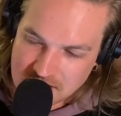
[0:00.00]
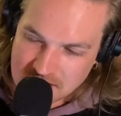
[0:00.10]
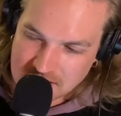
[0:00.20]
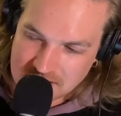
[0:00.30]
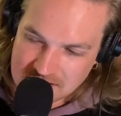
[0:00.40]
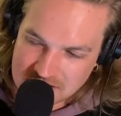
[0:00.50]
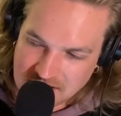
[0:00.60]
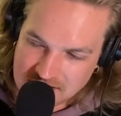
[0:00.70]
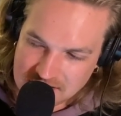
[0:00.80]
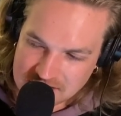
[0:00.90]
initiate
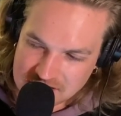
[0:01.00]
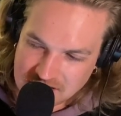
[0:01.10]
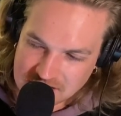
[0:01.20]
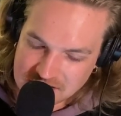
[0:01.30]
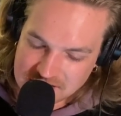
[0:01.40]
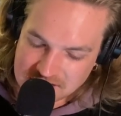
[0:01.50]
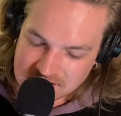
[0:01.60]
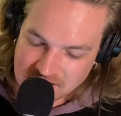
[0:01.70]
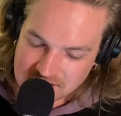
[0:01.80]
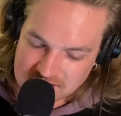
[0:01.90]
these changes. And so
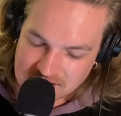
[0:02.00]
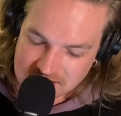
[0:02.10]
this touch